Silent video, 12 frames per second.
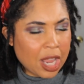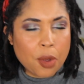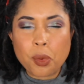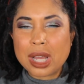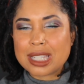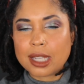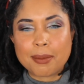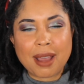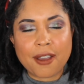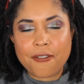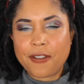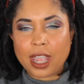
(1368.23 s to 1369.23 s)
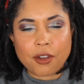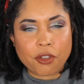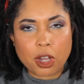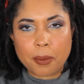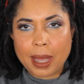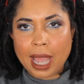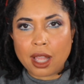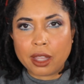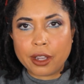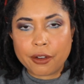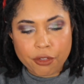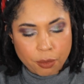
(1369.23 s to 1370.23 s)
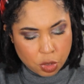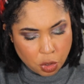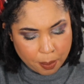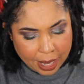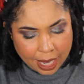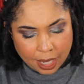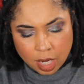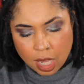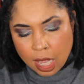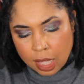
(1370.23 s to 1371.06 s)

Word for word: It wasn't my favorite palette from Nomad.